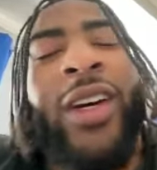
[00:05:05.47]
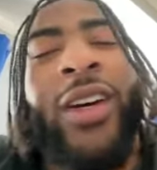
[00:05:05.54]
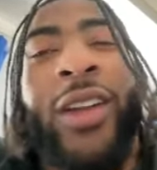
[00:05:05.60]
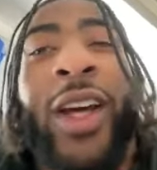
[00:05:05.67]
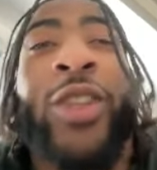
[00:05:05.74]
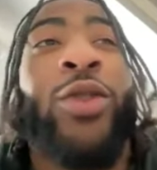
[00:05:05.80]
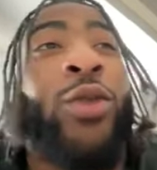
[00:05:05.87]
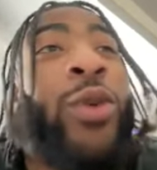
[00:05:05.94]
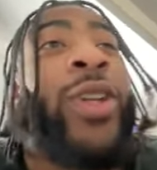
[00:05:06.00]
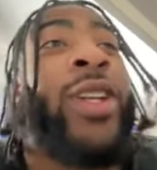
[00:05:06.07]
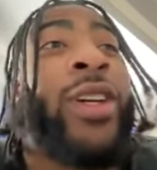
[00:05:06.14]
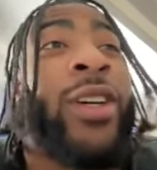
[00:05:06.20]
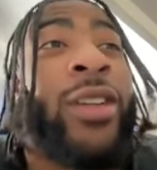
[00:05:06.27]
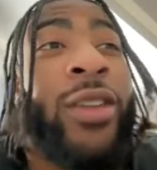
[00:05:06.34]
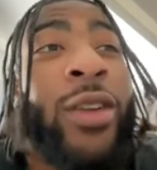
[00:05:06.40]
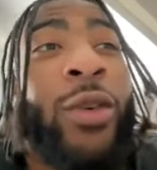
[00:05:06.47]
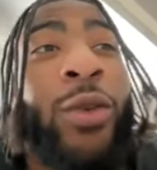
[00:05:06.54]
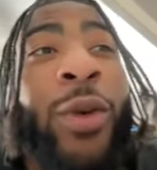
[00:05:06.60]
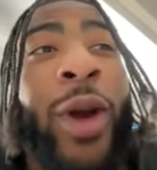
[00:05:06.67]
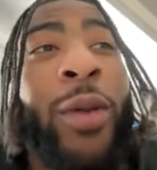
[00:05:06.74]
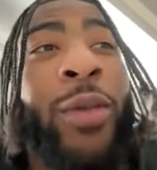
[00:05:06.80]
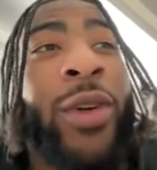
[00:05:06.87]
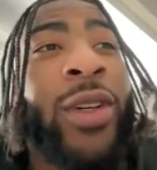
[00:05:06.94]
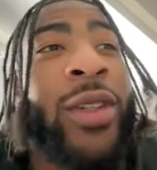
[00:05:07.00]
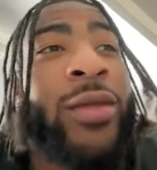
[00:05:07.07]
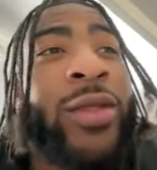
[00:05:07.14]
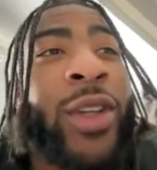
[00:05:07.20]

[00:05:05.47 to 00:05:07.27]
Uh, that's what we did. You know, we were able to